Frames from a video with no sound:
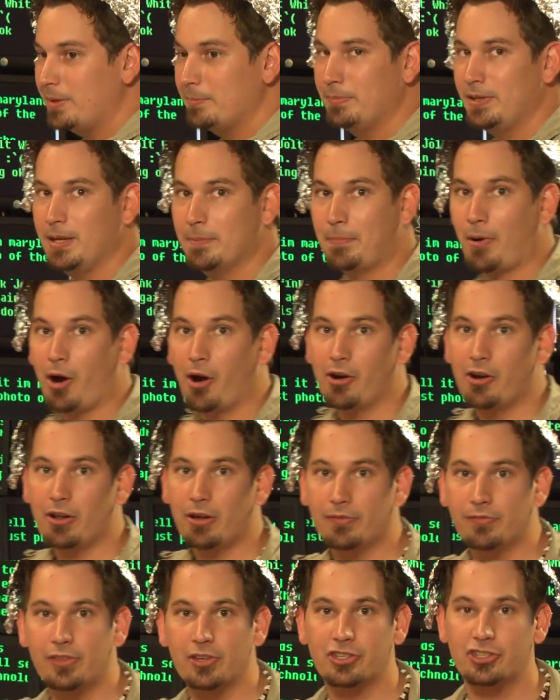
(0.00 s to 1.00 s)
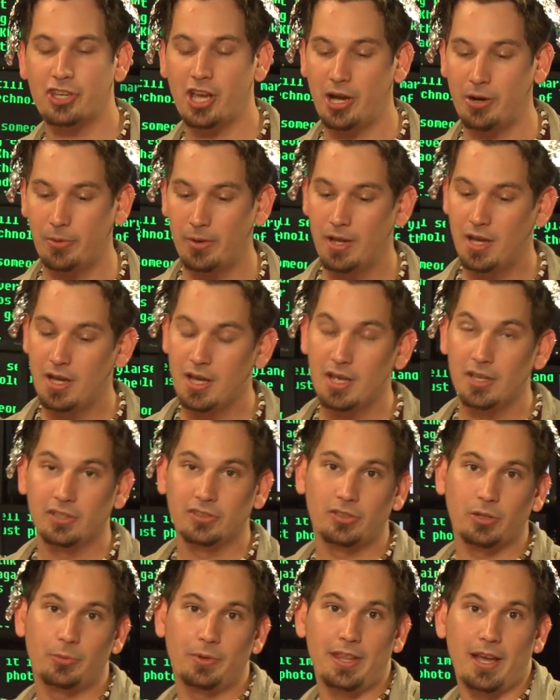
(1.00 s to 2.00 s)
and be a part of the show.
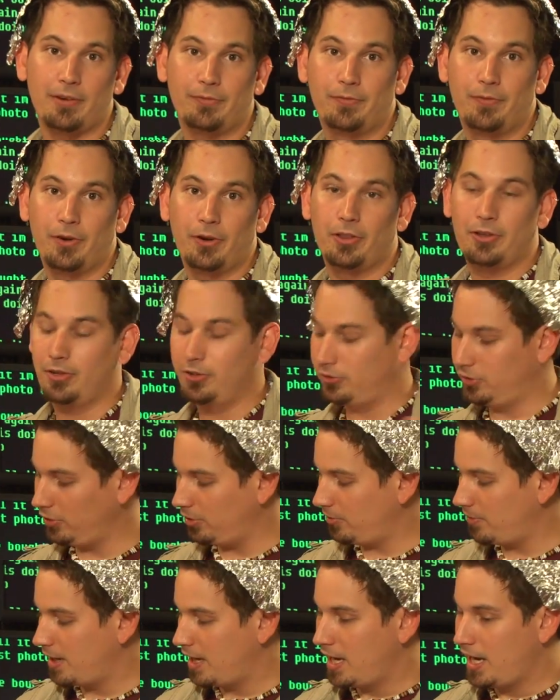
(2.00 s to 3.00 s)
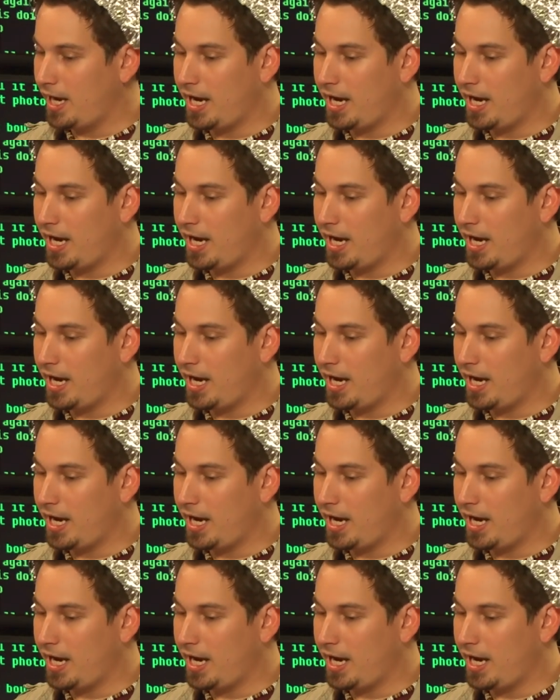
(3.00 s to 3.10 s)
So without further ado,